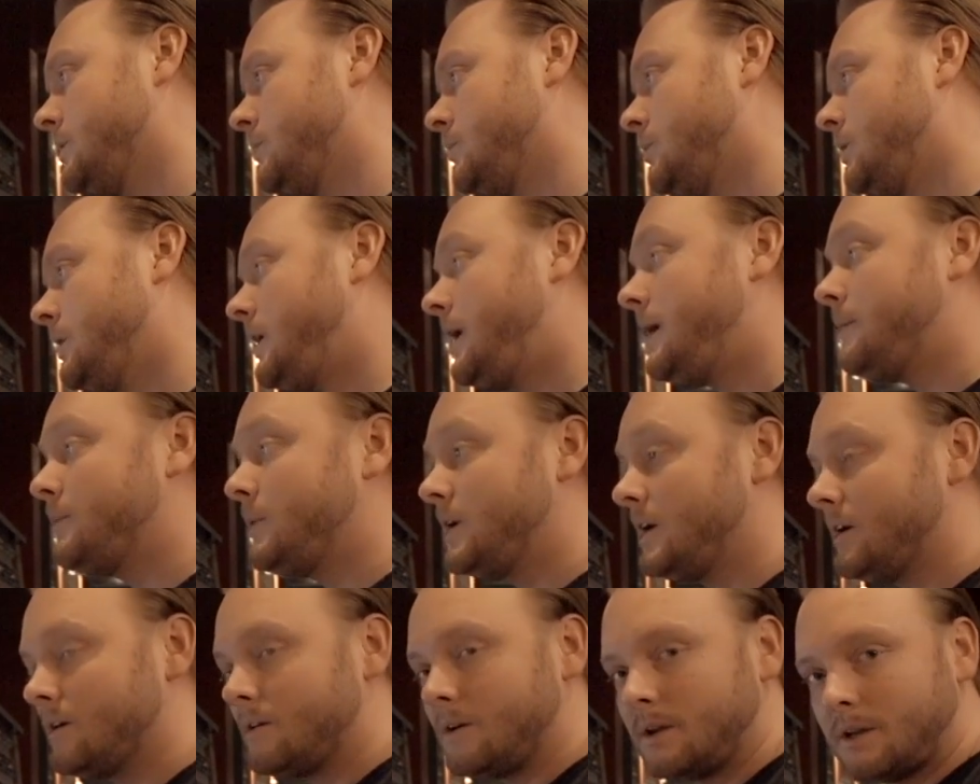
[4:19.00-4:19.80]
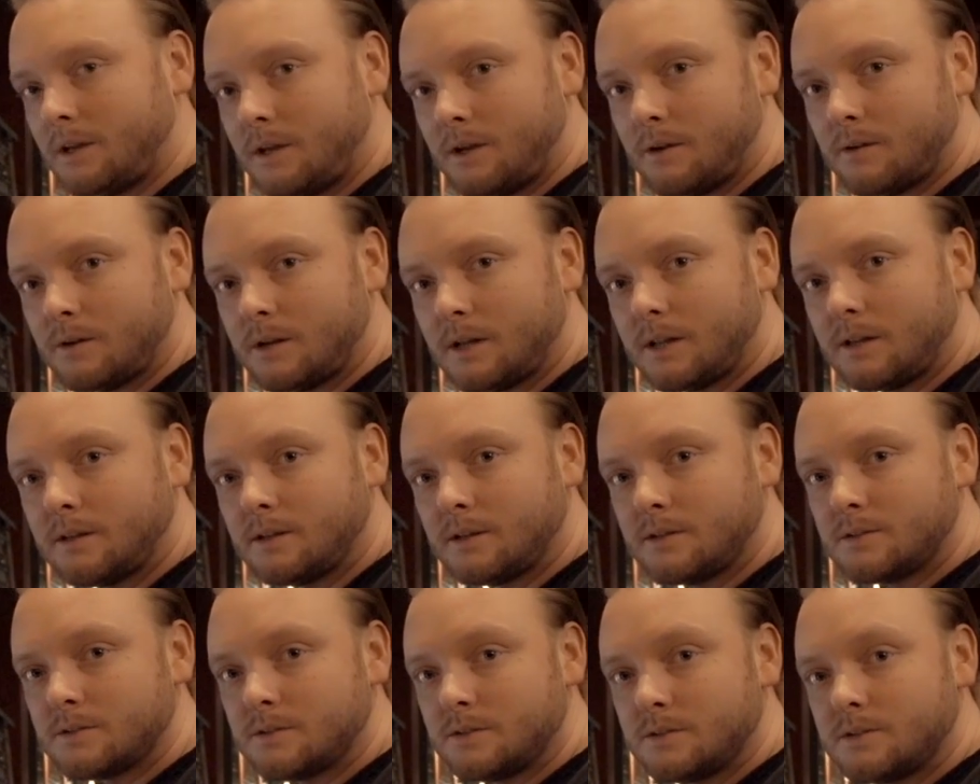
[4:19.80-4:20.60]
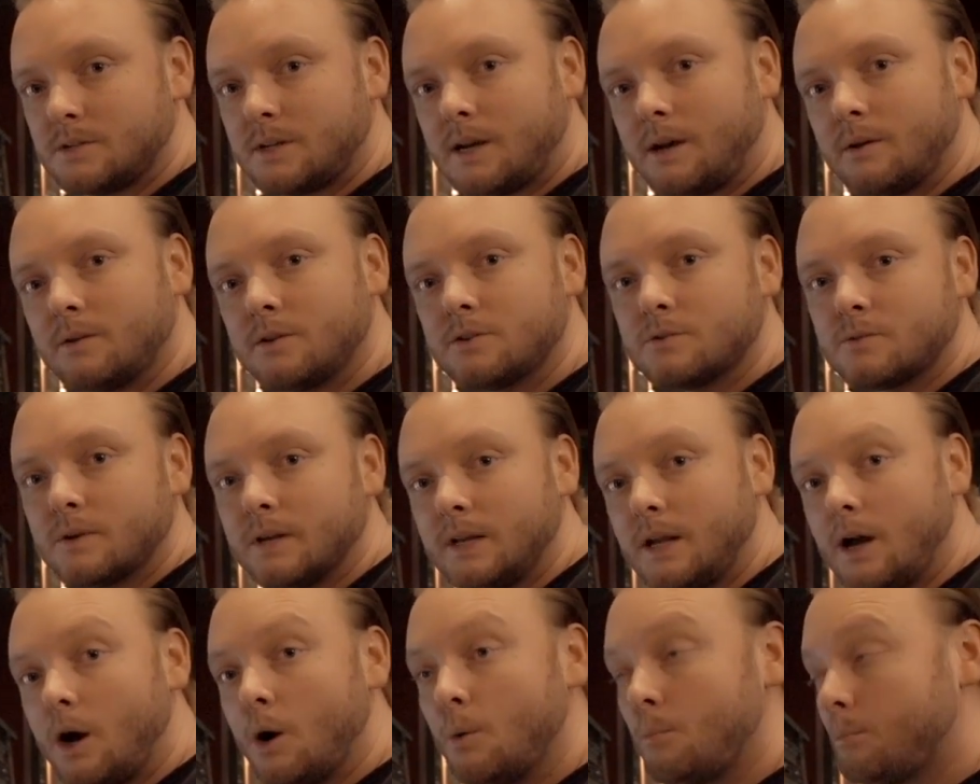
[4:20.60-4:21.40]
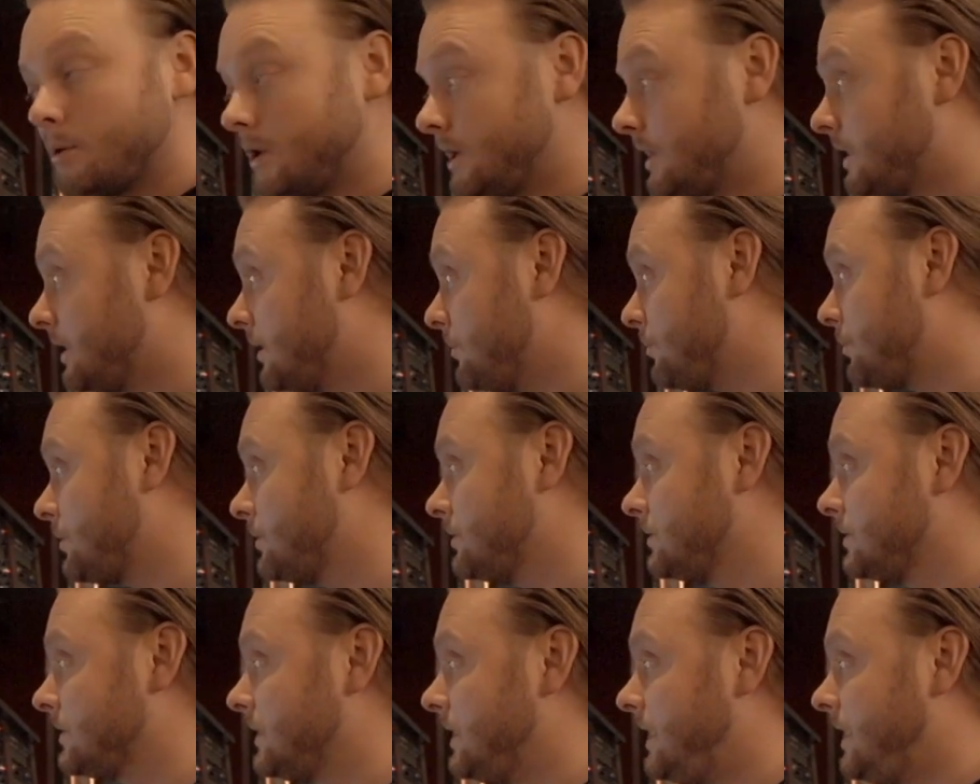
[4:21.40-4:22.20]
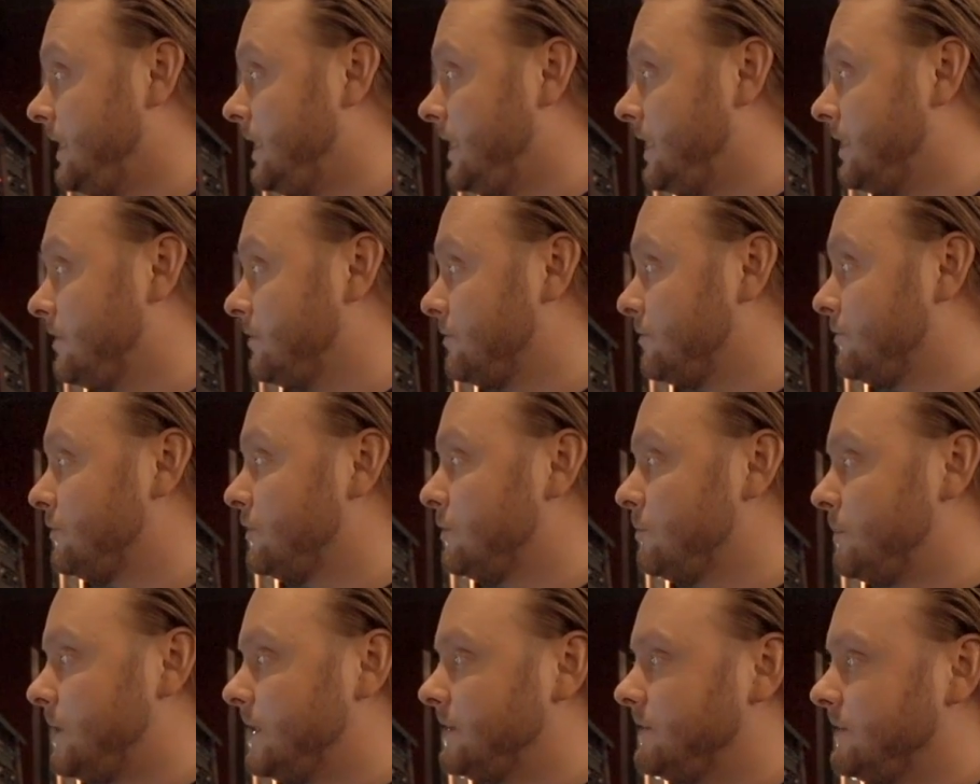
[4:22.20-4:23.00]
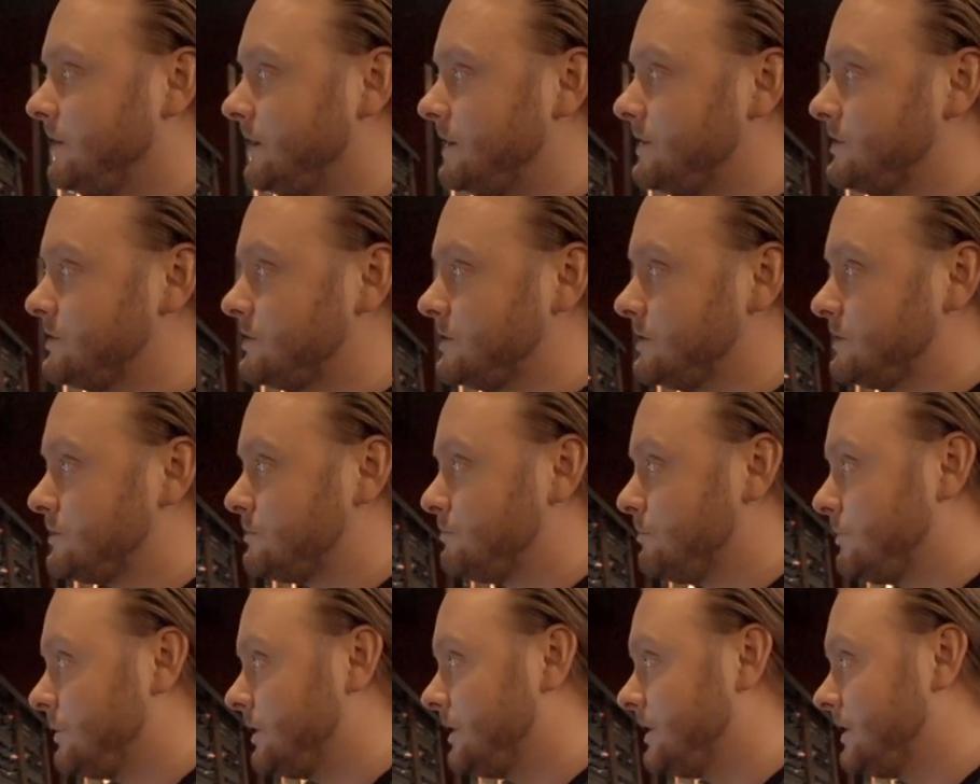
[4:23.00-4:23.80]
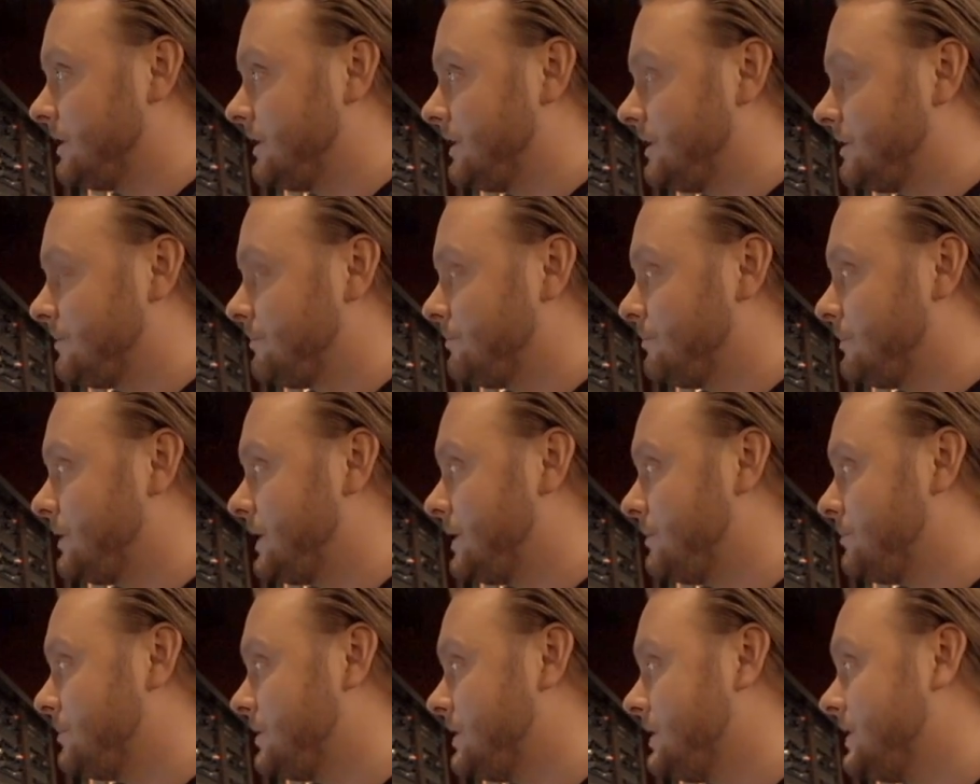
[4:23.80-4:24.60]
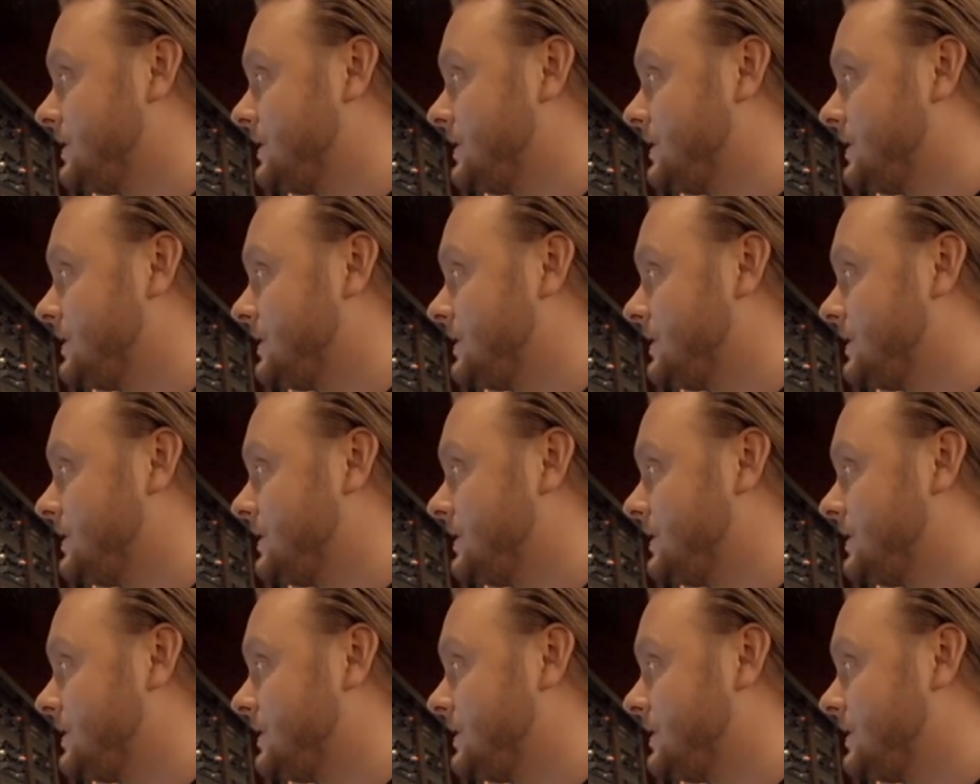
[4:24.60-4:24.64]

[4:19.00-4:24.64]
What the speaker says: what I'm hearing here, that is the sound is really opening up, and for my taste it may be